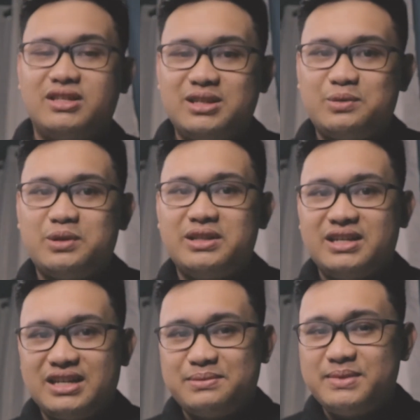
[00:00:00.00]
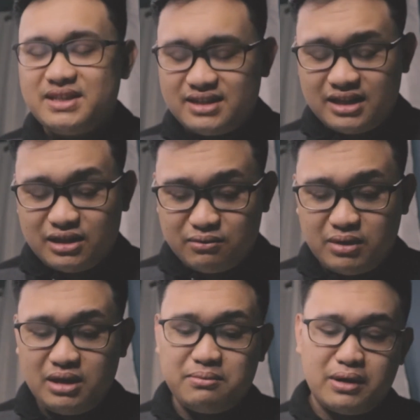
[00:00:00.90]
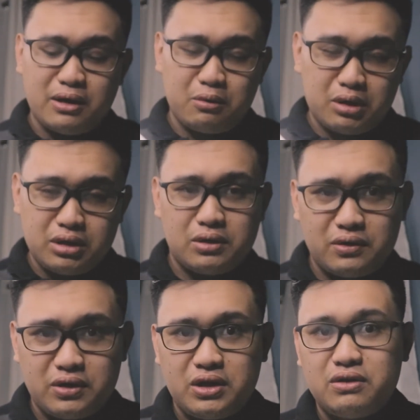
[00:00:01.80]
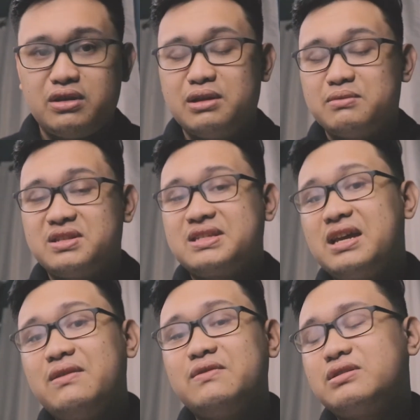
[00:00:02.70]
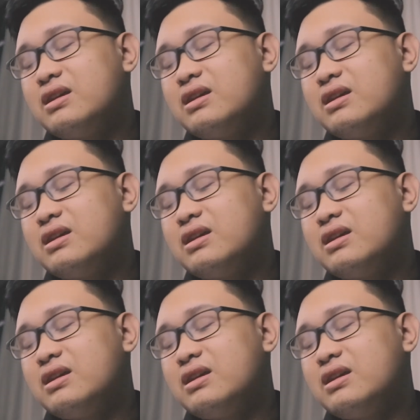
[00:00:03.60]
this one has been sent to me by OneOdio themselves.